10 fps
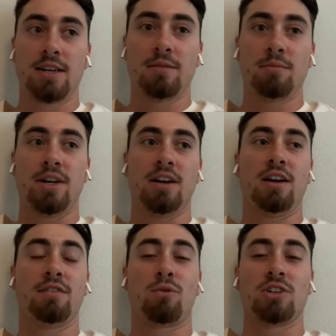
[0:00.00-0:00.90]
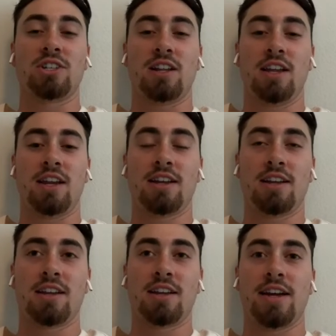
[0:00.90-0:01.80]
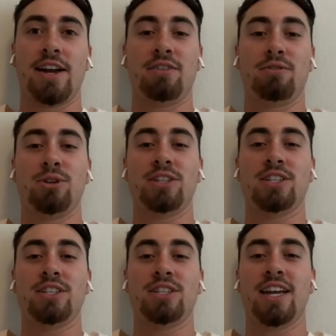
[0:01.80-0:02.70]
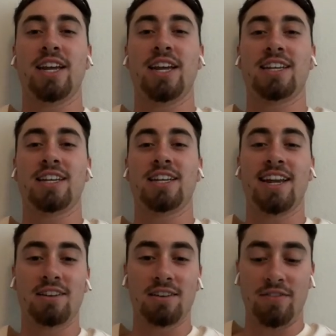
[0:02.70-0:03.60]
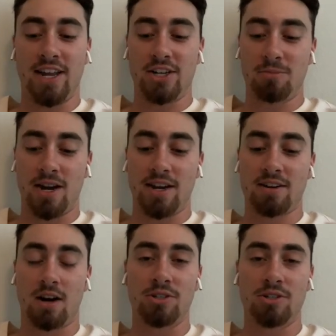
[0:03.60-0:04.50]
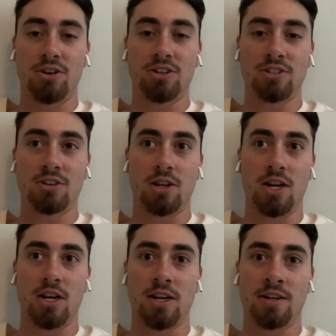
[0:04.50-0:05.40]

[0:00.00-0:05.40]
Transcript: But unfortunately, I didn't really take advantage of my opportunities early on.